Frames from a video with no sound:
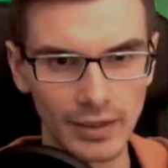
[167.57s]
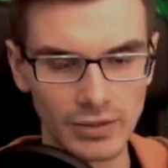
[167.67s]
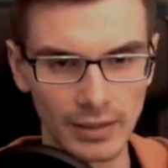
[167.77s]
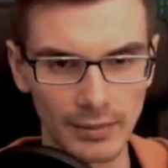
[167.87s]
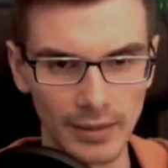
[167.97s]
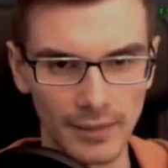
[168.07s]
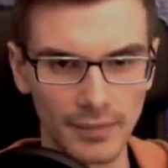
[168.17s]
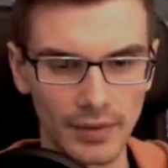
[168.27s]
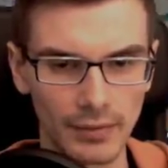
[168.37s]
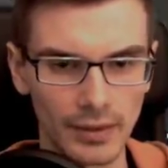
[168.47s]
come here.
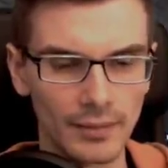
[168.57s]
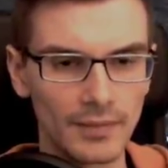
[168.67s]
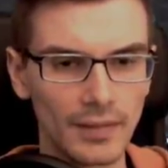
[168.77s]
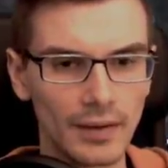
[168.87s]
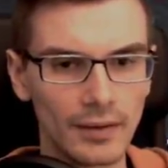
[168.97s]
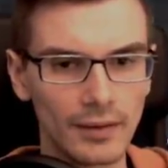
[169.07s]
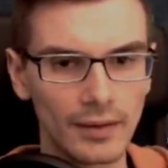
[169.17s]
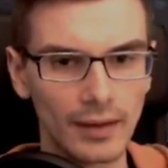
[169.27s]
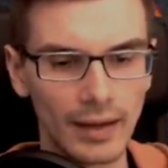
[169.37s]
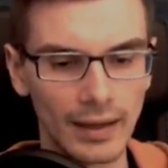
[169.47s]
There we go.
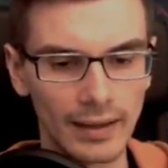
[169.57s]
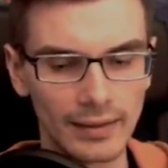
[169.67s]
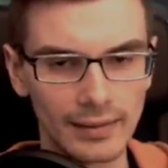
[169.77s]
And